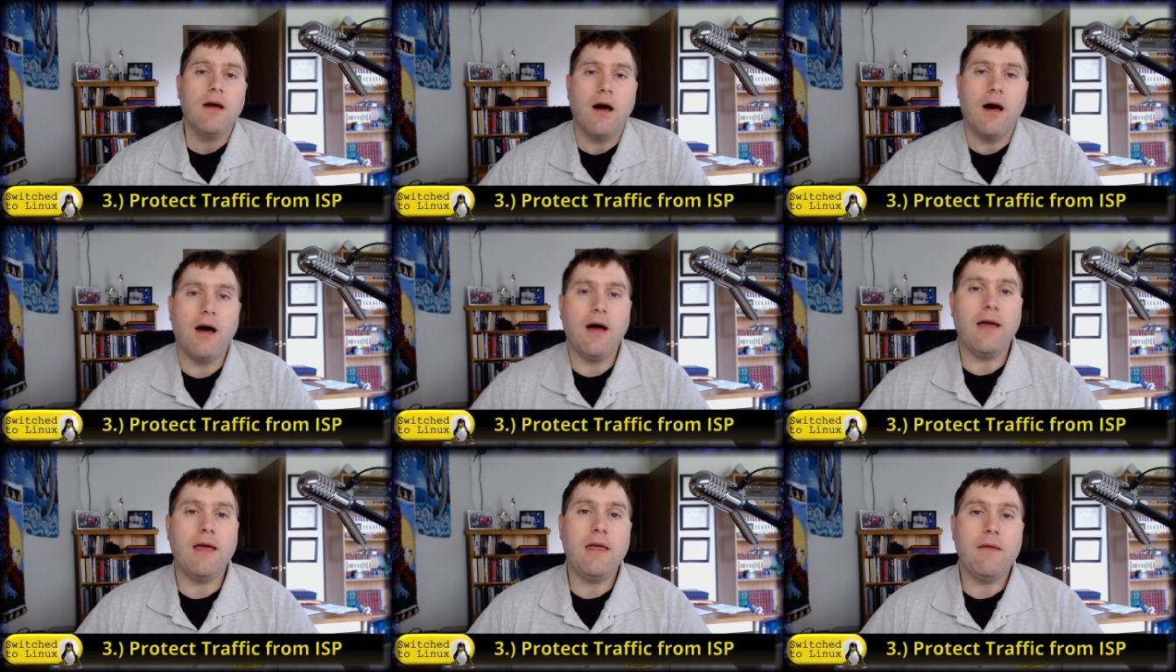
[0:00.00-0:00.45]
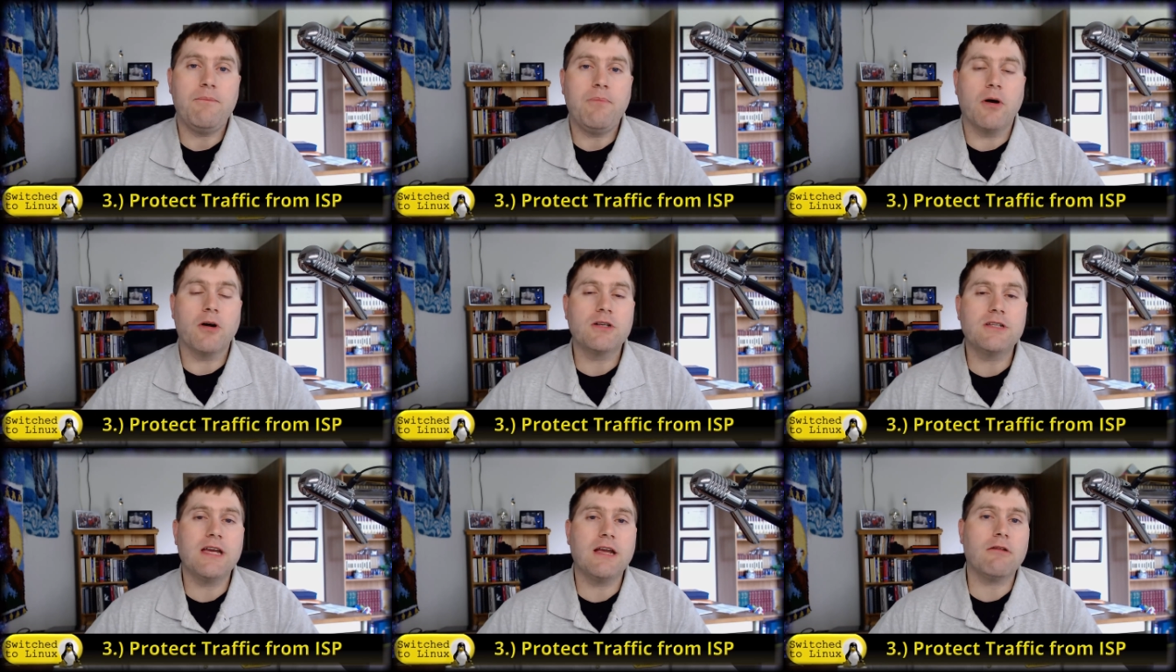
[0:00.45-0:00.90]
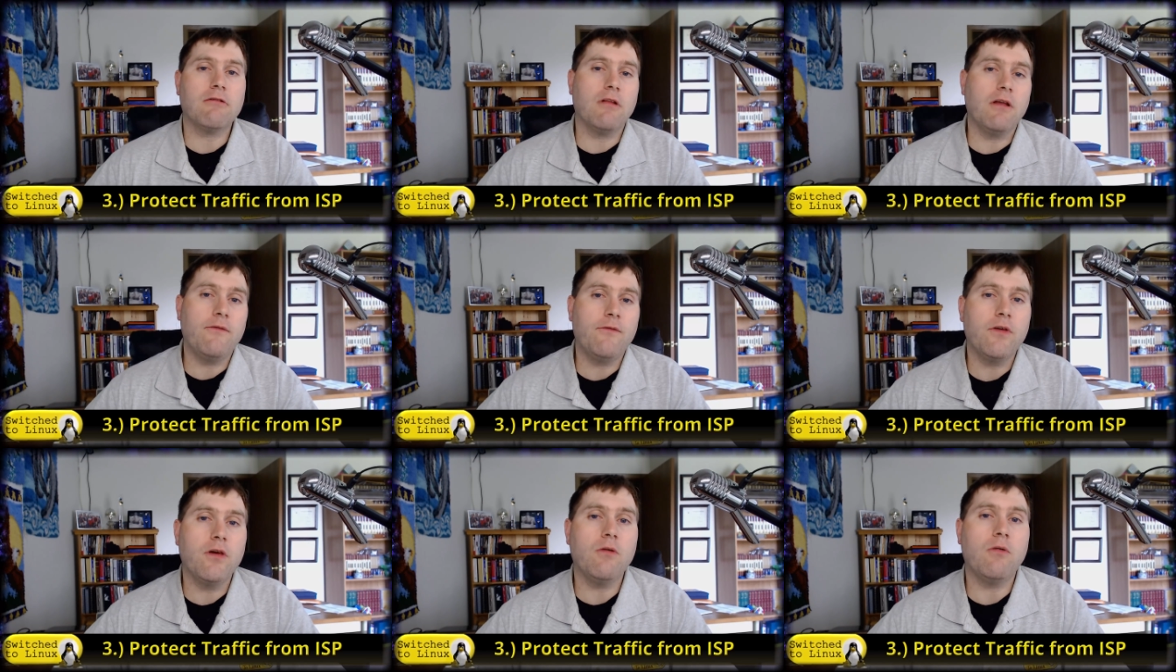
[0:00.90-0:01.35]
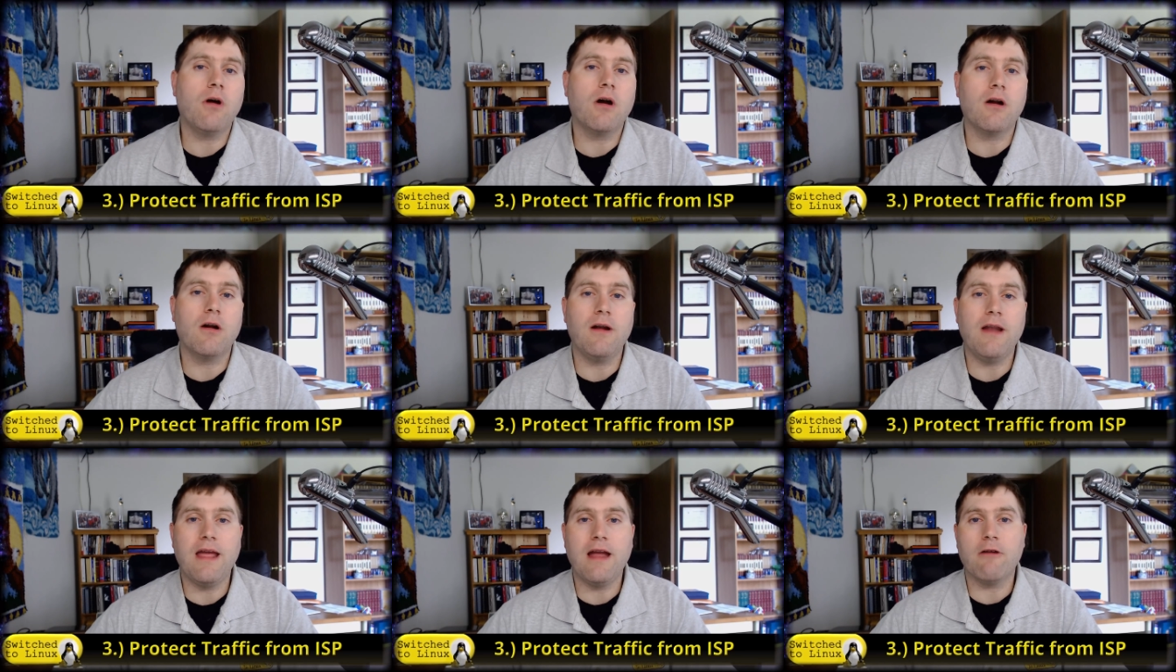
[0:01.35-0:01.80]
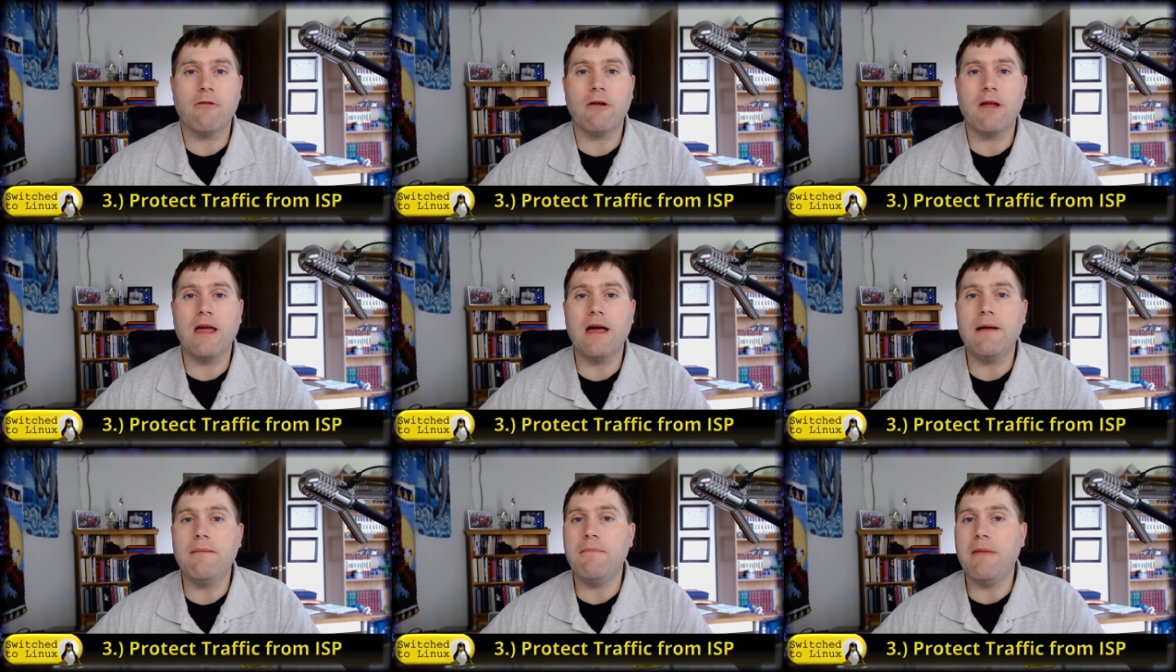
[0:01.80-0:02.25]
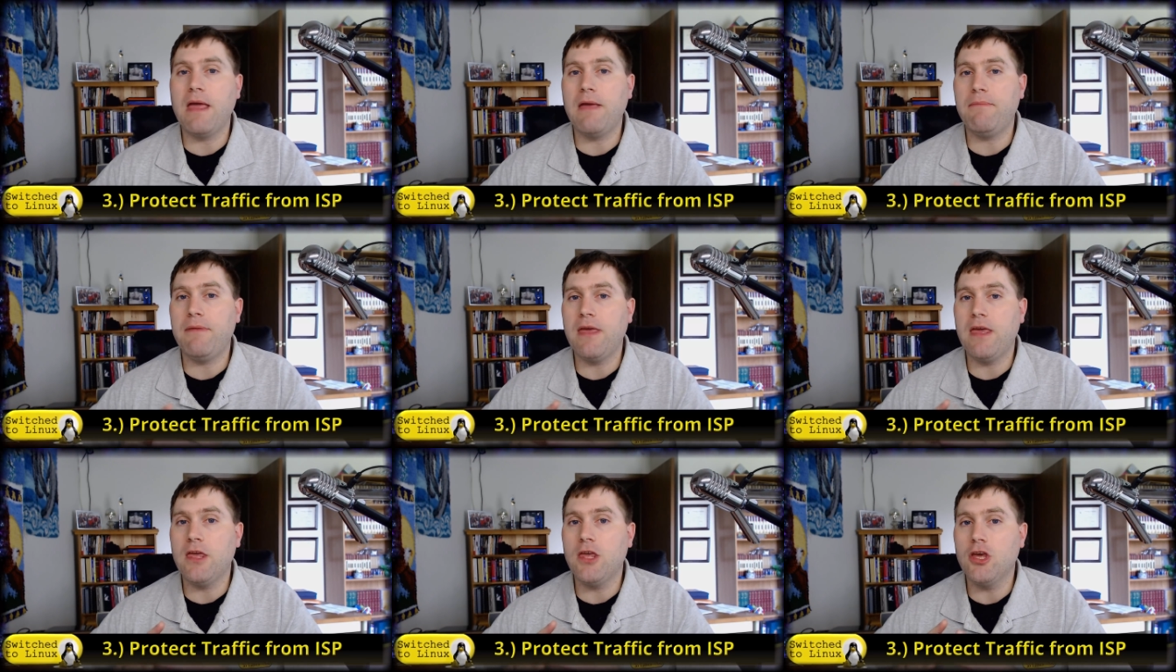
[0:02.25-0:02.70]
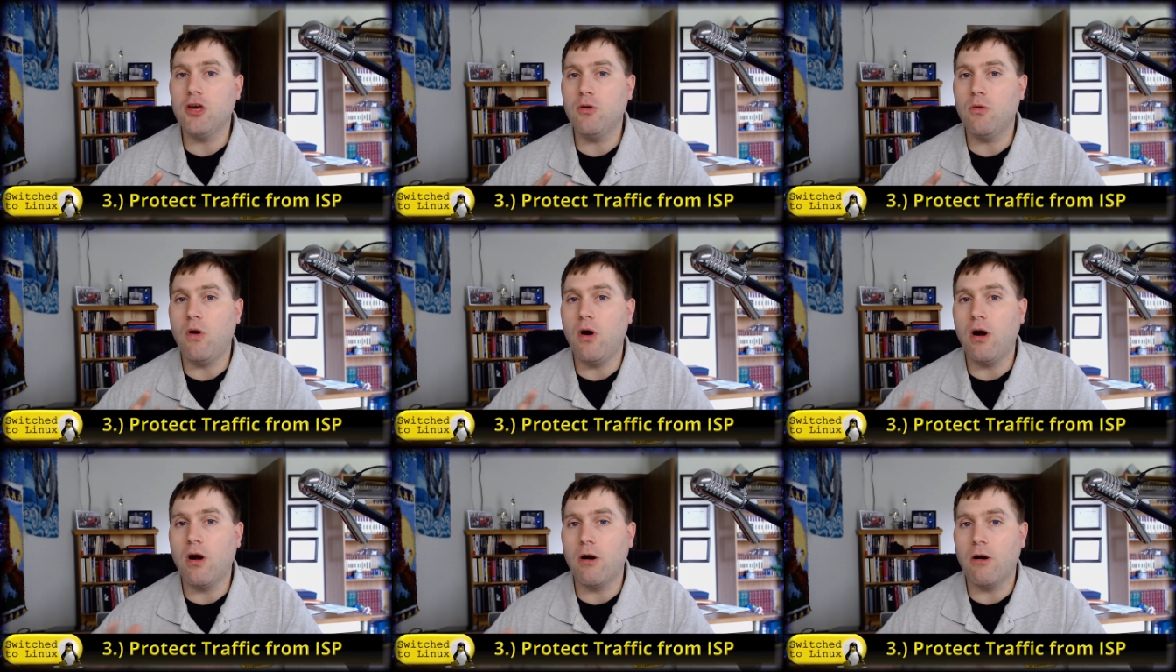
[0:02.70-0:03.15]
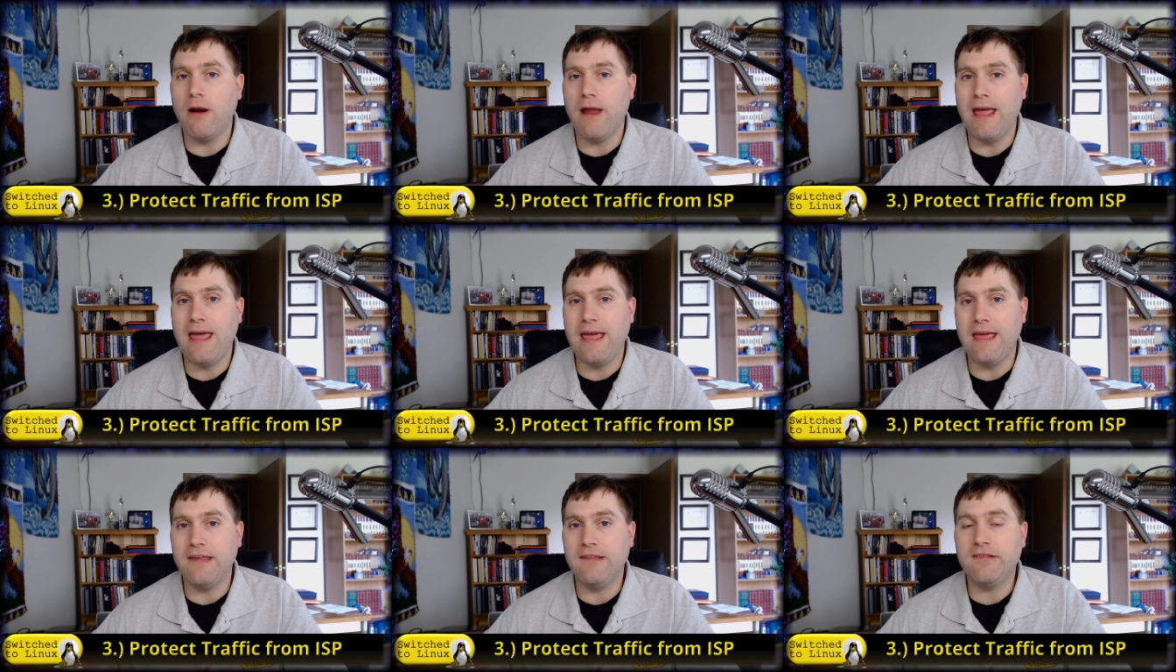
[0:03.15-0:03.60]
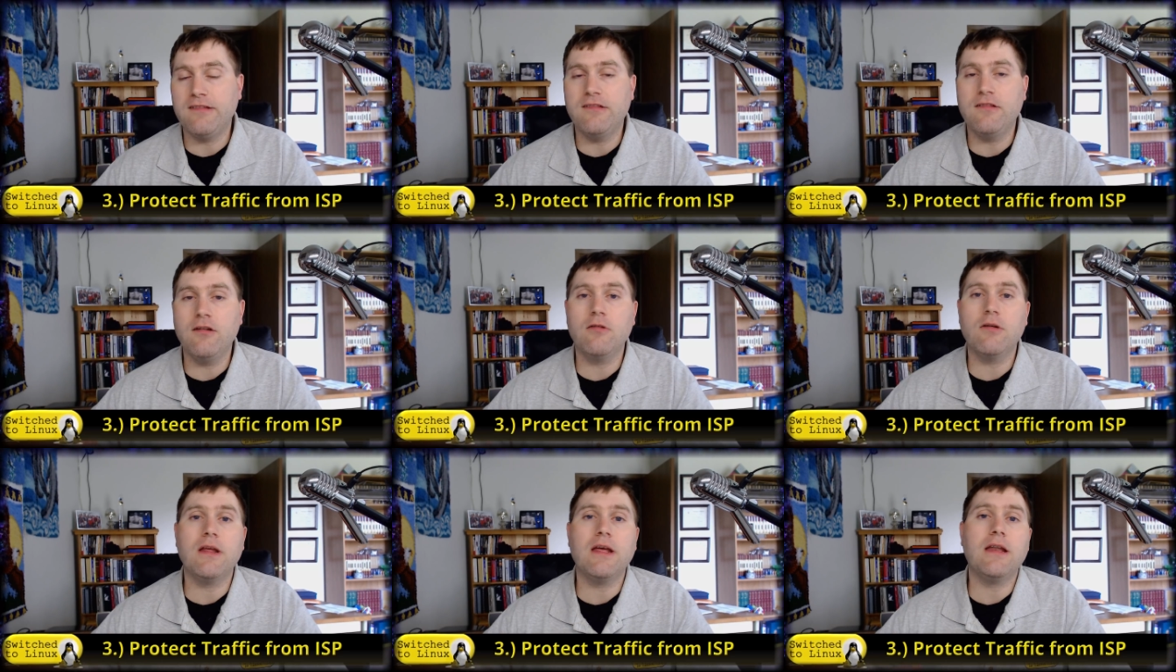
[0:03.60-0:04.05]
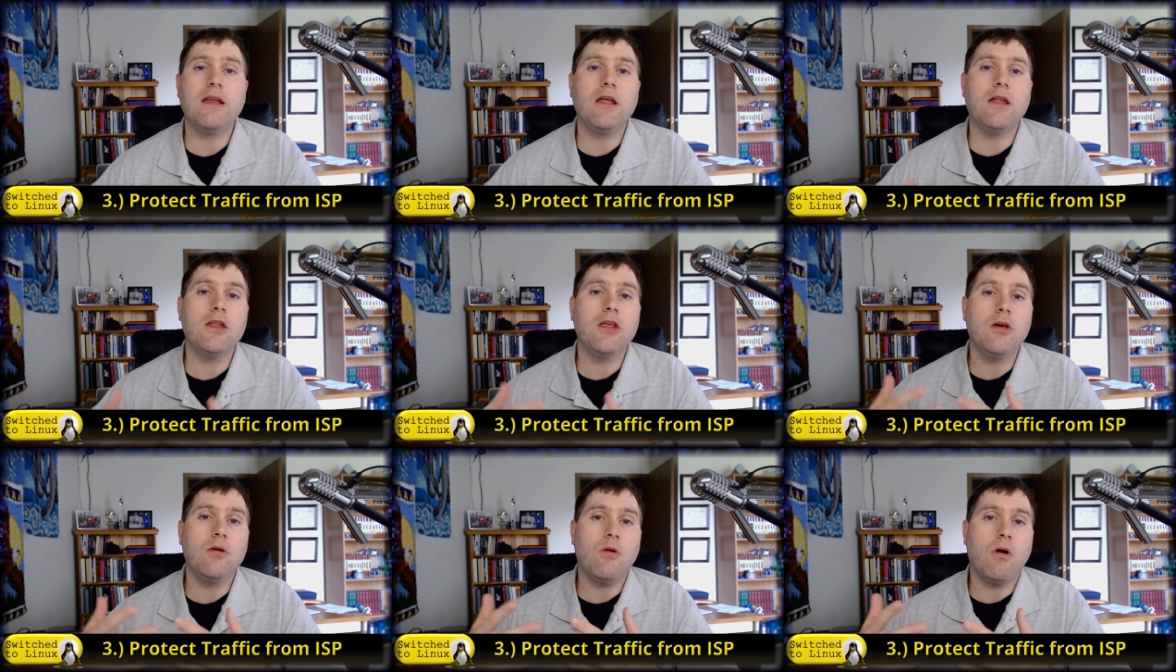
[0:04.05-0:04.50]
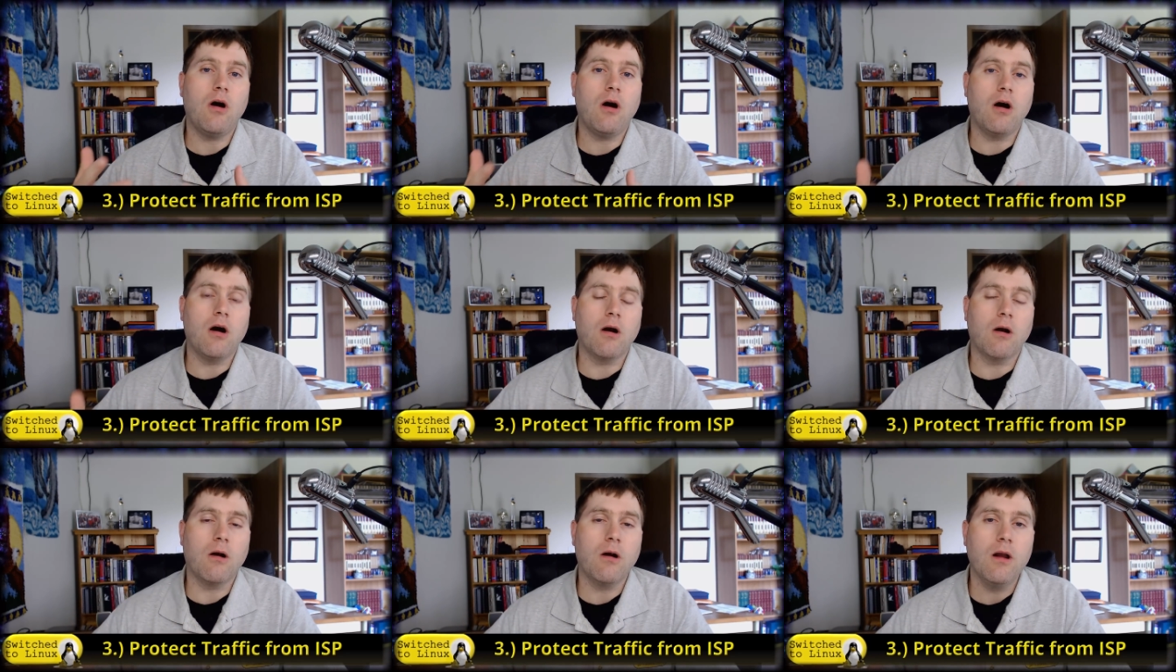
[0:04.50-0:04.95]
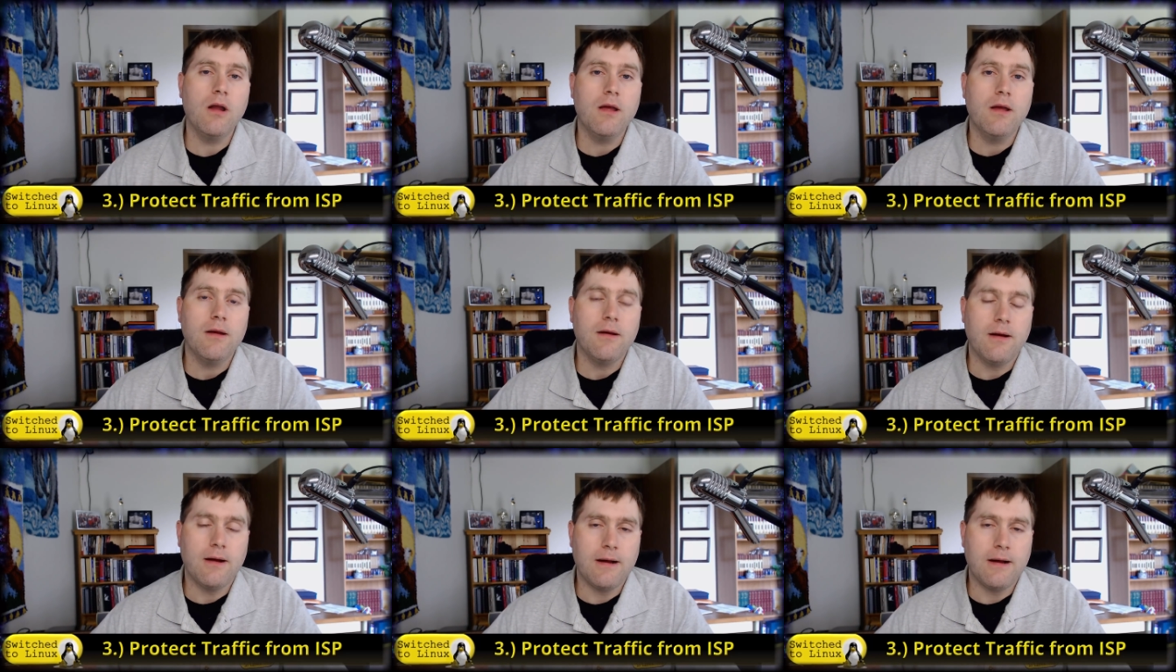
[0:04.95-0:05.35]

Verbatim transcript: particularly if you are in an area, maybe you are a student and you are